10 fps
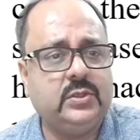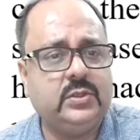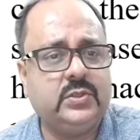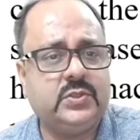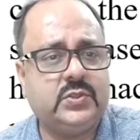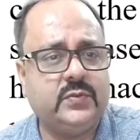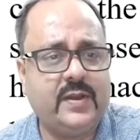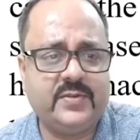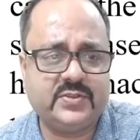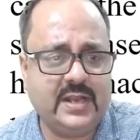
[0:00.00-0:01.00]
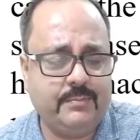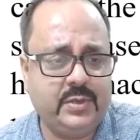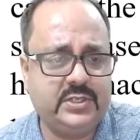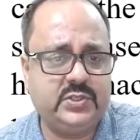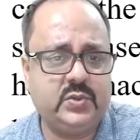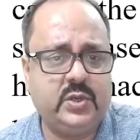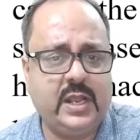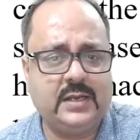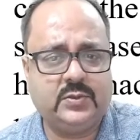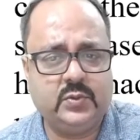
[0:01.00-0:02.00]
So vibration amplitude
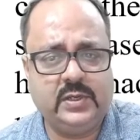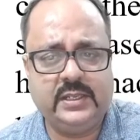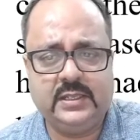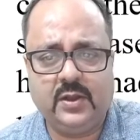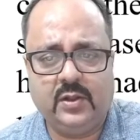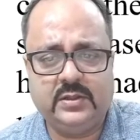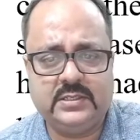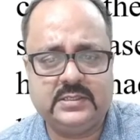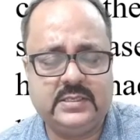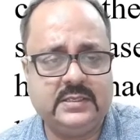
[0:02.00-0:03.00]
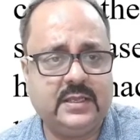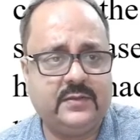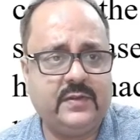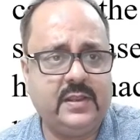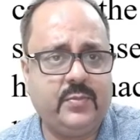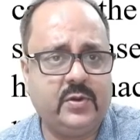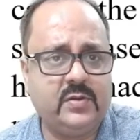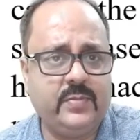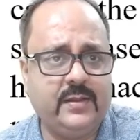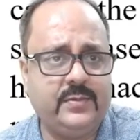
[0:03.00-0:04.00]
and tooling, all these things are very
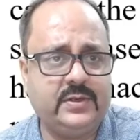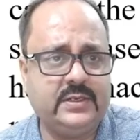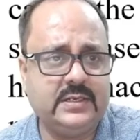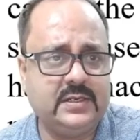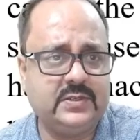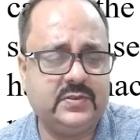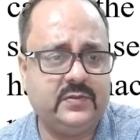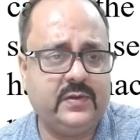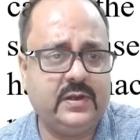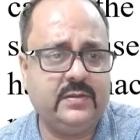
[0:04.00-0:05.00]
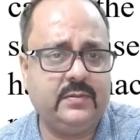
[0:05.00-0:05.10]
important parameter in ultrasonic welding.